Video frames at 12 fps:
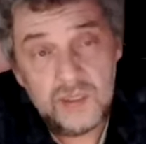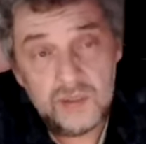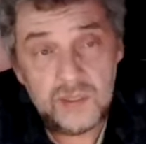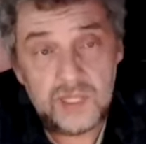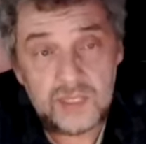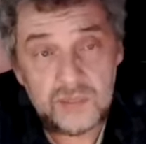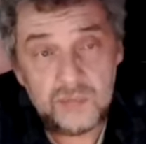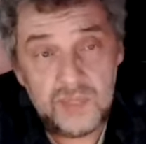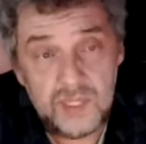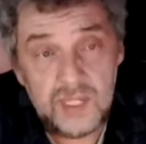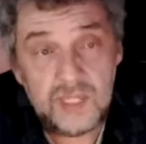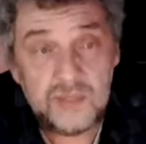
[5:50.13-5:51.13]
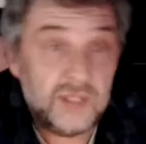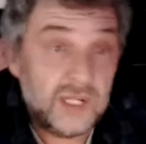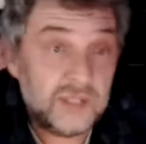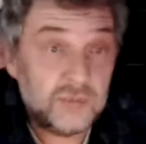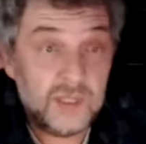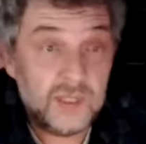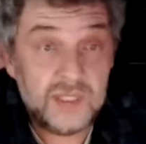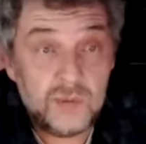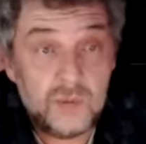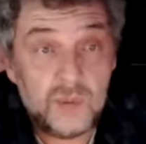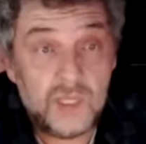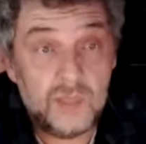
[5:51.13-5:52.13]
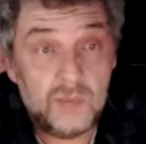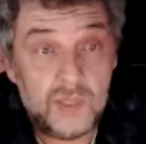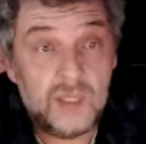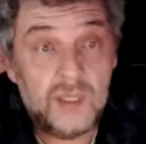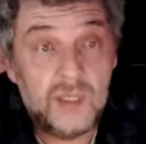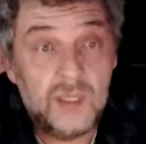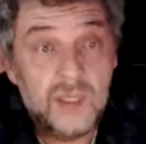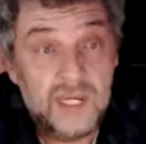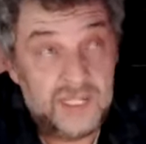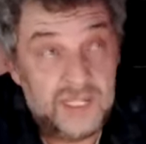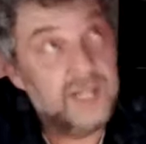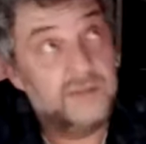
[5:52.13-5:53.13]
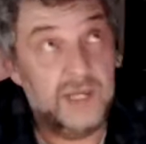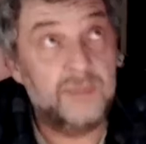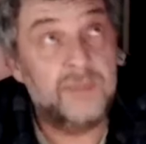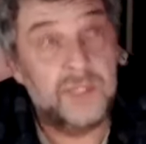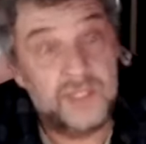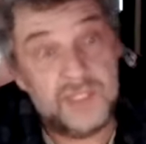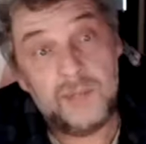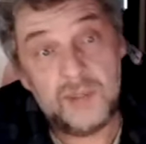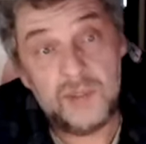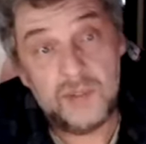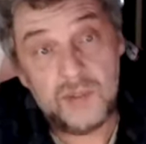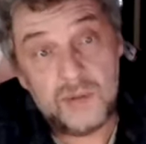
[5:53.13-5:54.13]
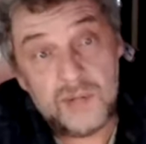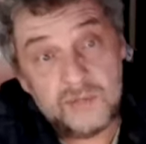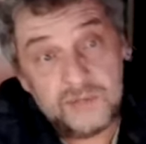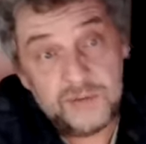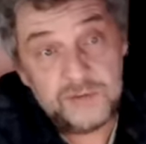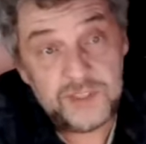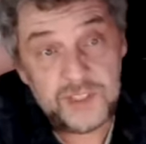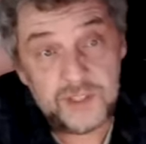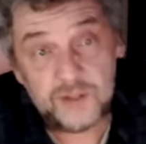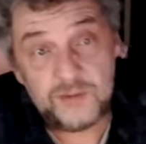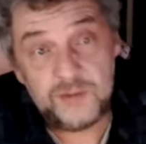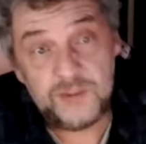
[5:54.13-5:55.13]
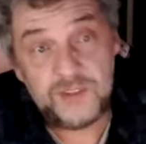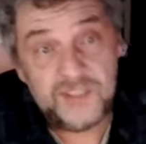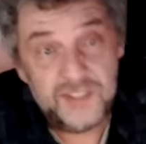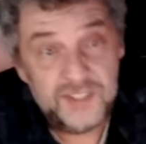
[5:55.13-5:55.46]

So that's worked out quite well. Yeah. It gave them the time to look around for photographers.